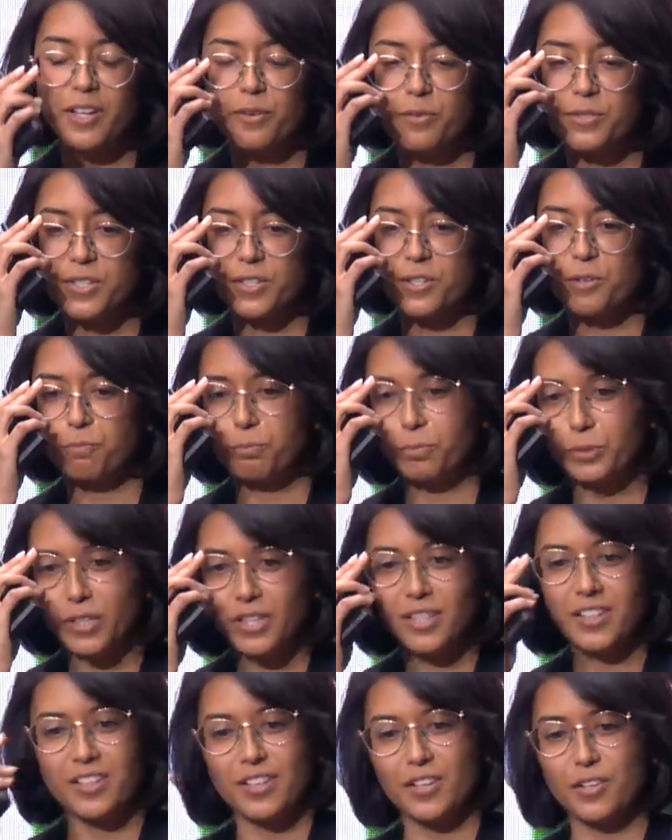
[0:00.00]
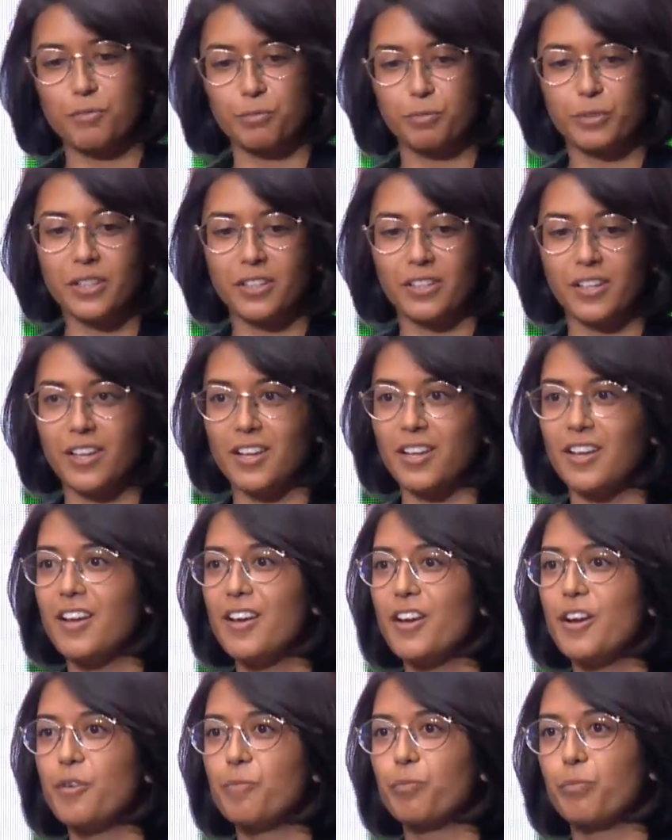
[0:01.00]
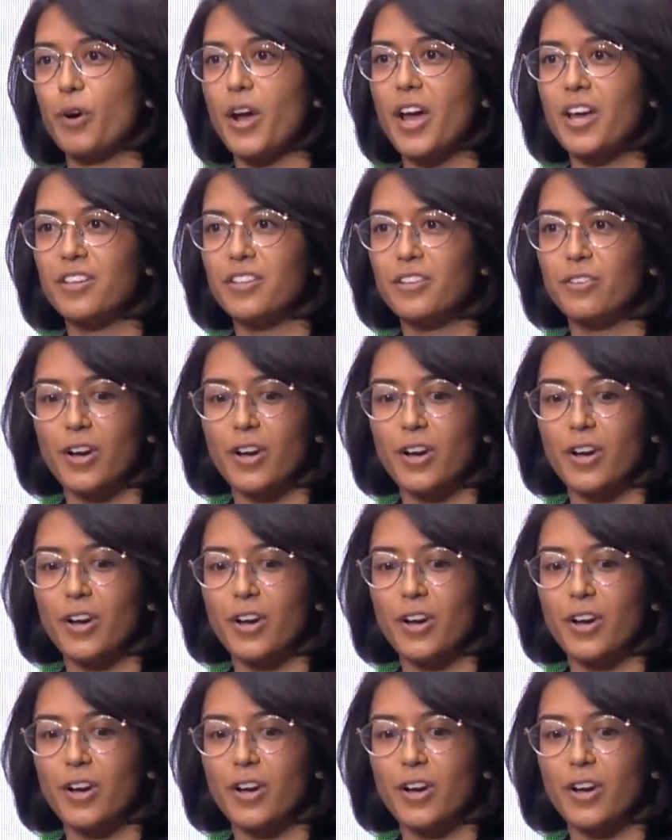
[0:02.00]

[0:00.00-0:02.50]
It was a completely, completely brand new